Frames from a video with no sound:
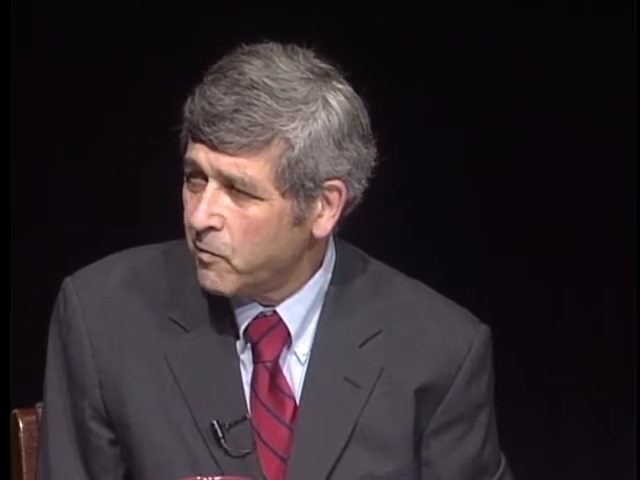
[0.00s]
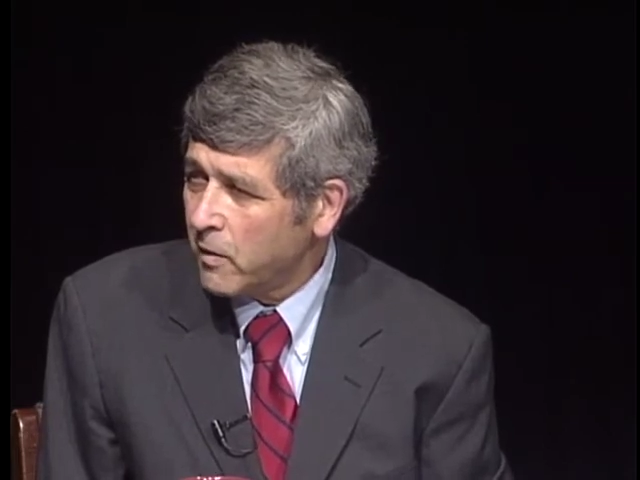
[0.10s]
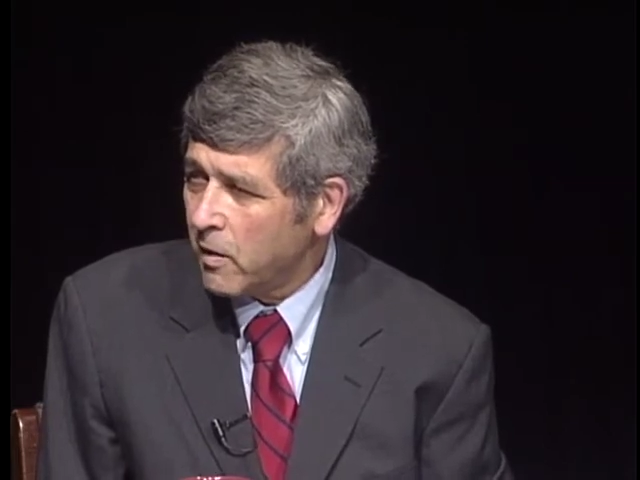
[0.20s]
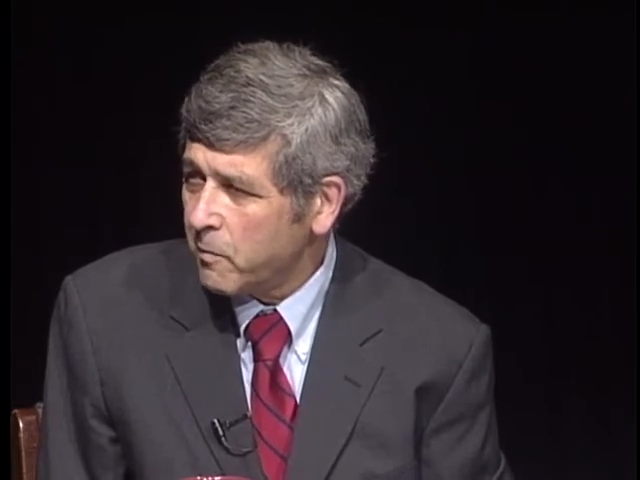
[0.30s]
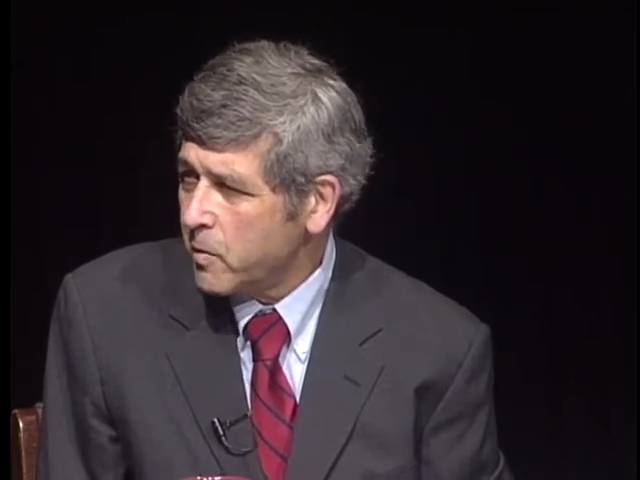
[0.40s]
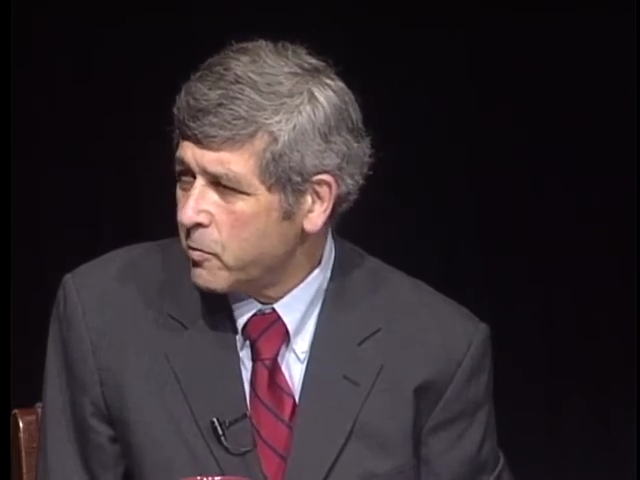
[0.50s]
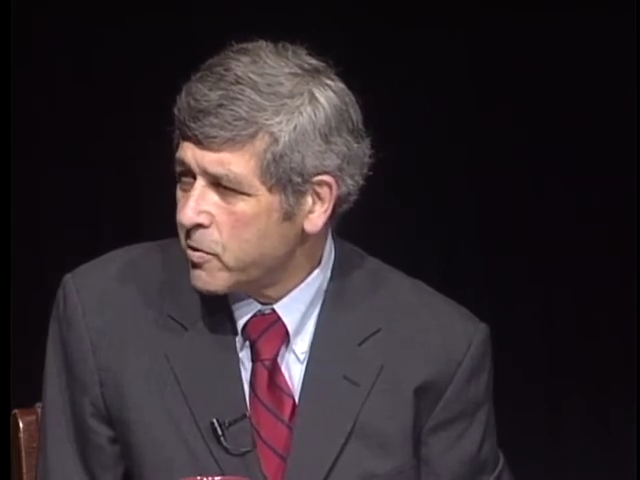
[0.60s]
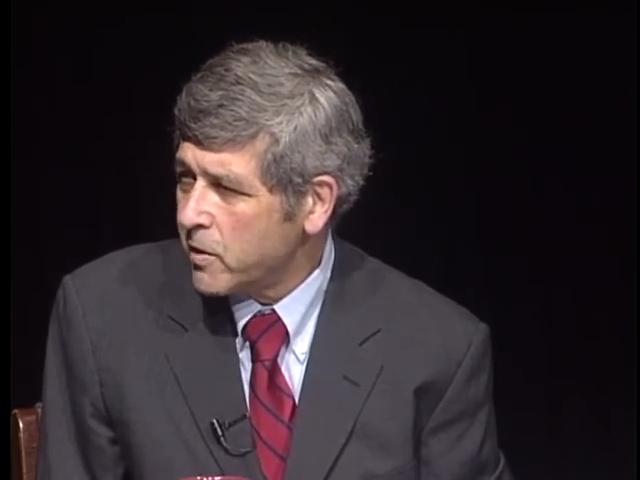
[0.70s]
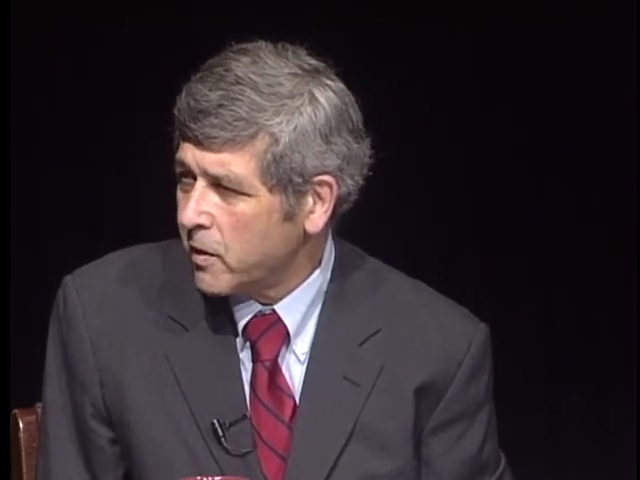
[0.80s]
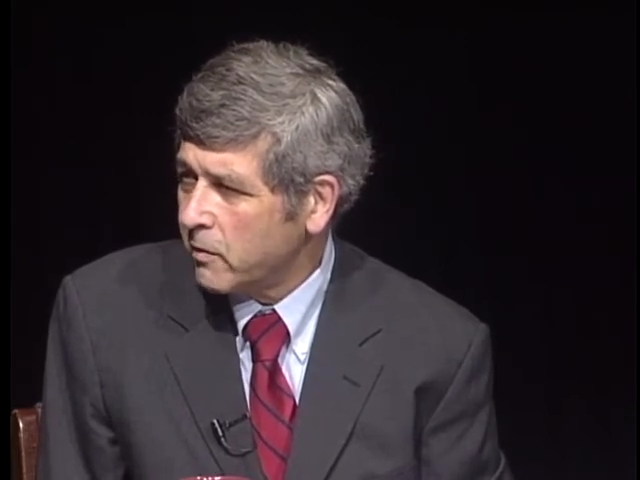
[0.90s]
A lot of people
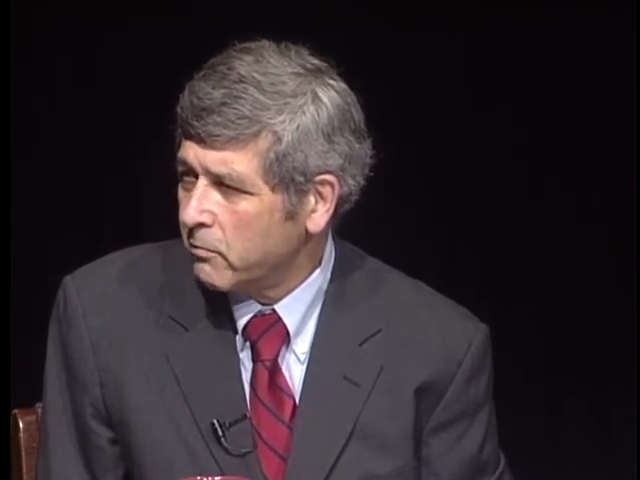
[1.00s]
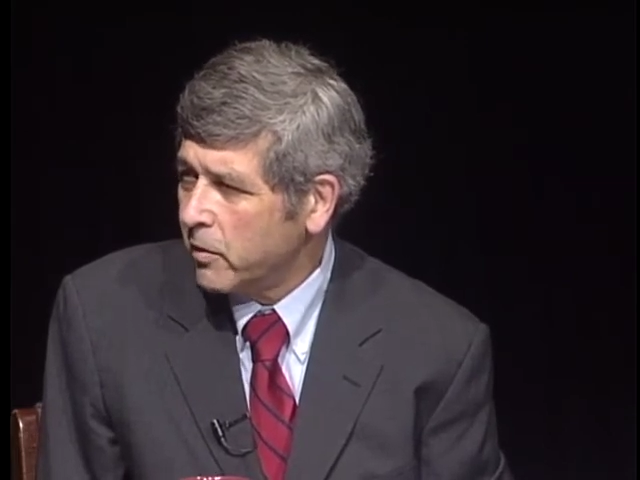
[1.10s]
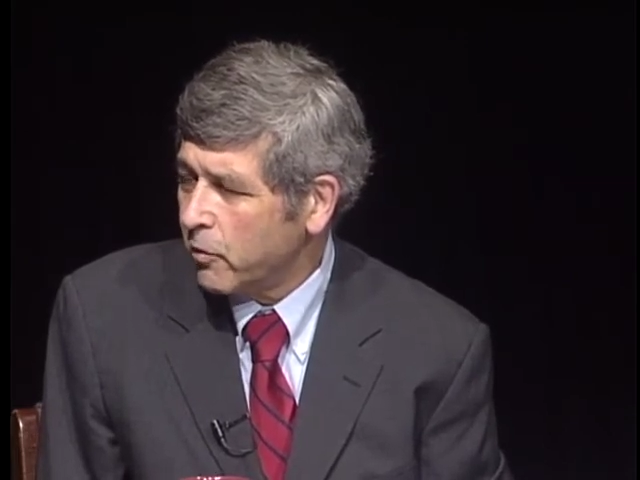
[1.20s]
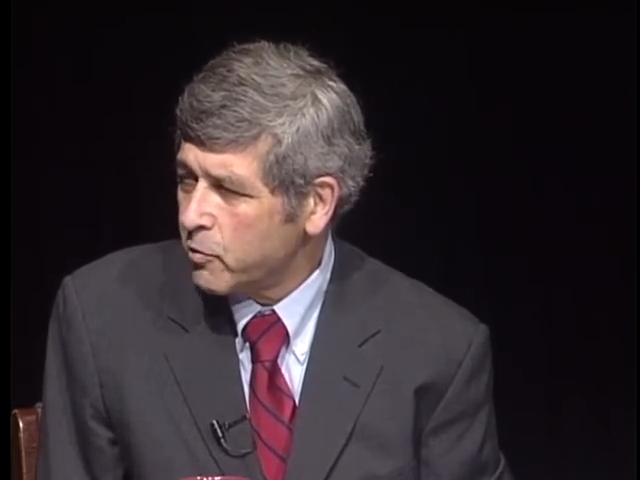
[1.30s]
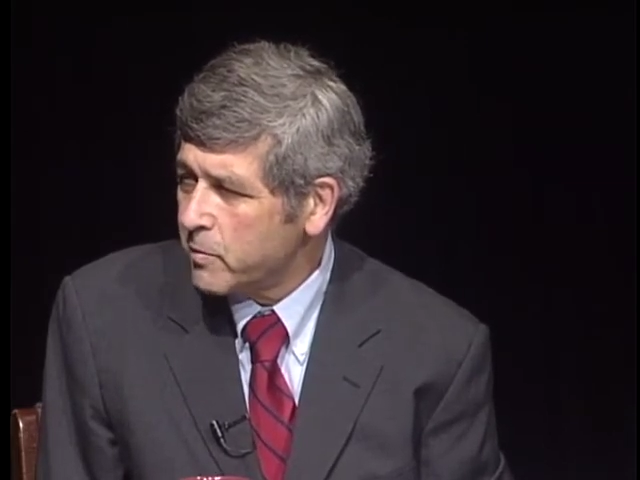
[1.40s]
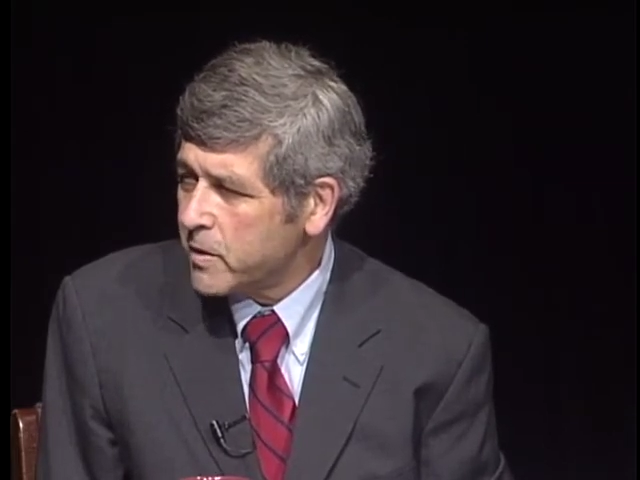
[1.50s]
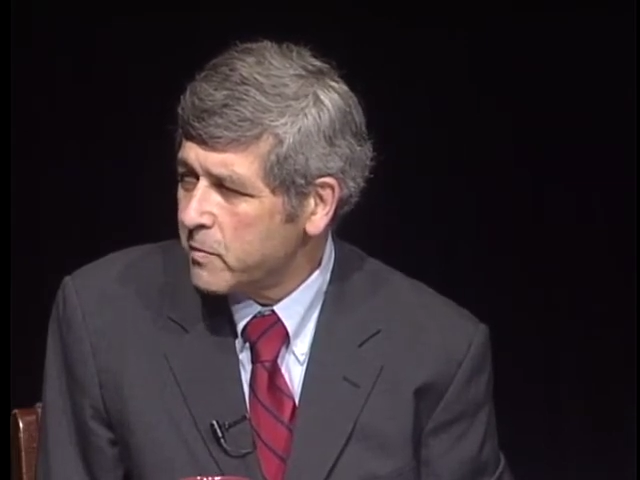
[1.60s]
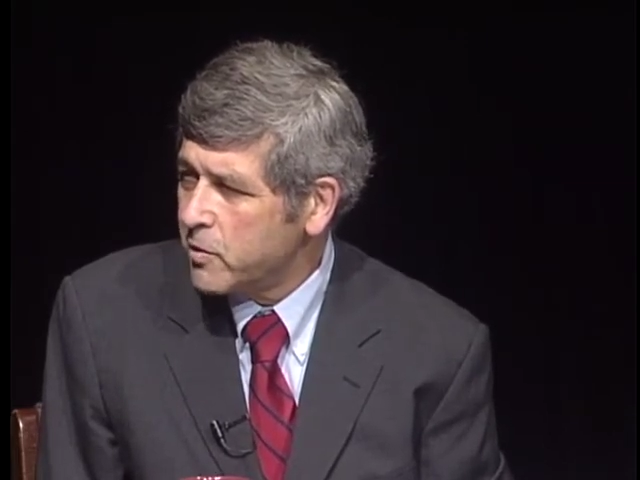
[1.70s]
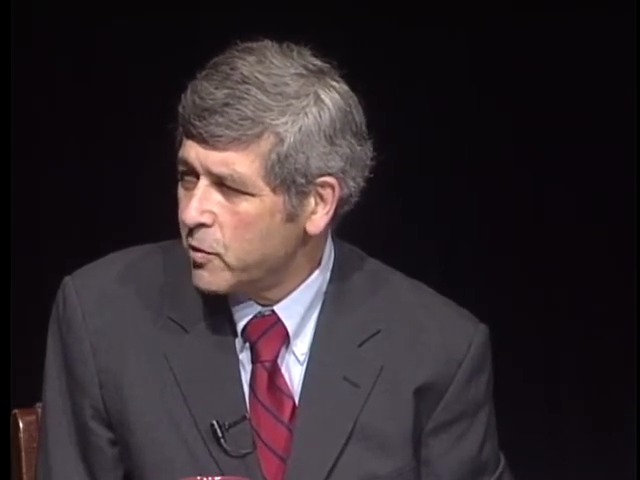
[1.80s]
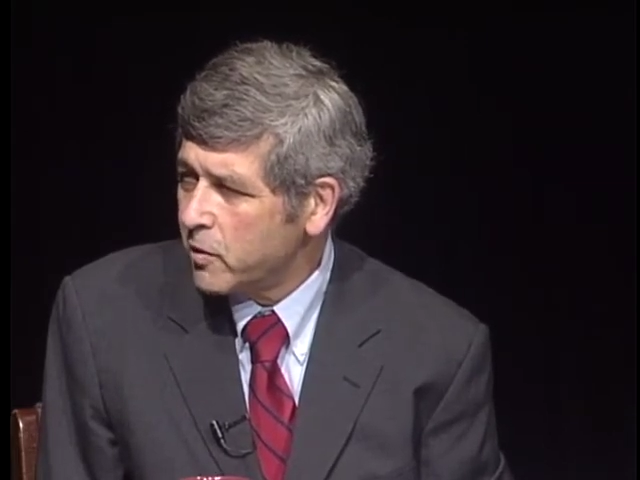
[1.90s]
say, you know, she must
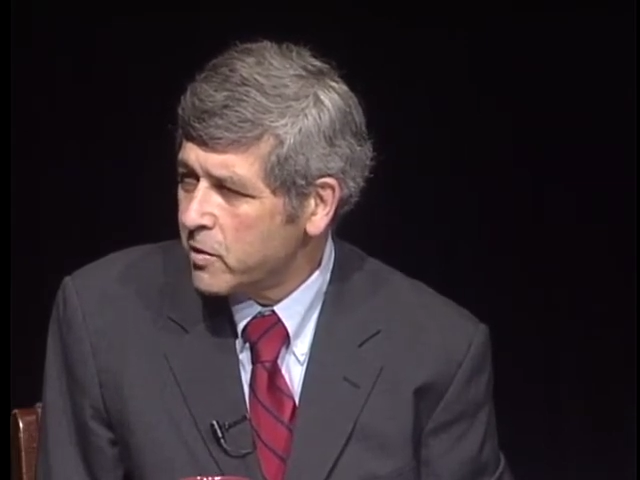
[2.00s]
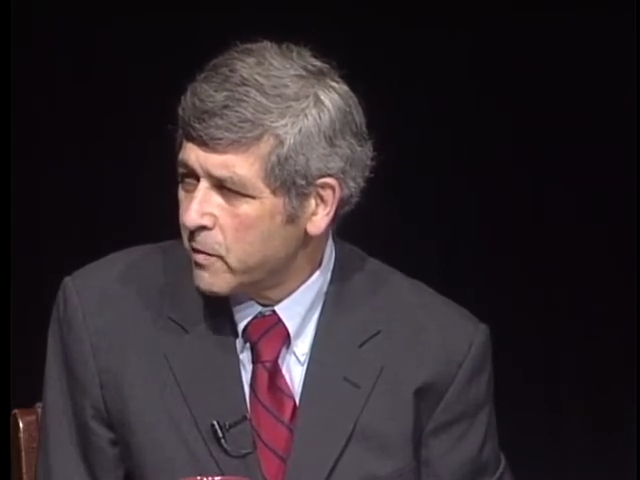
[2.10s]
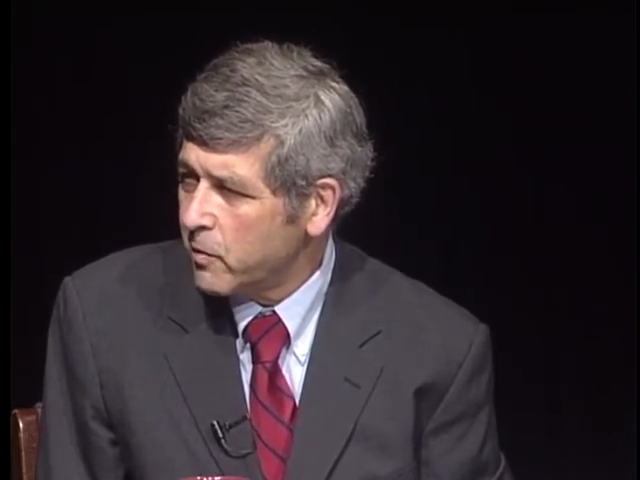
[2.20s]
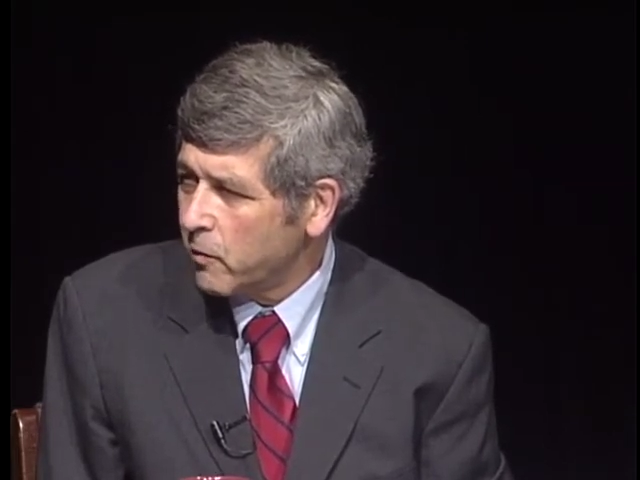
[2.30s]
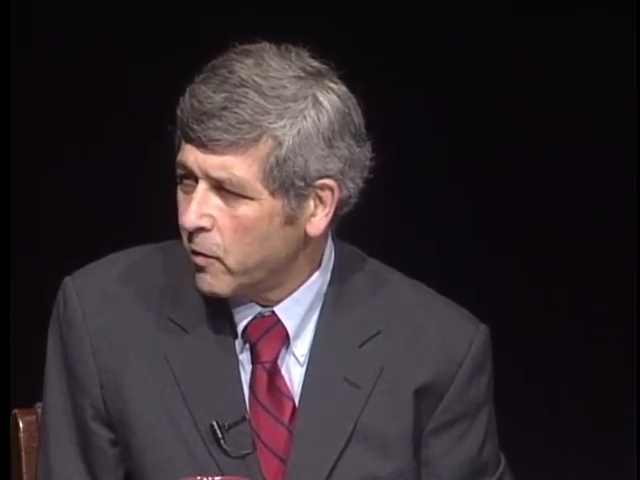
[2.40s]
be doing something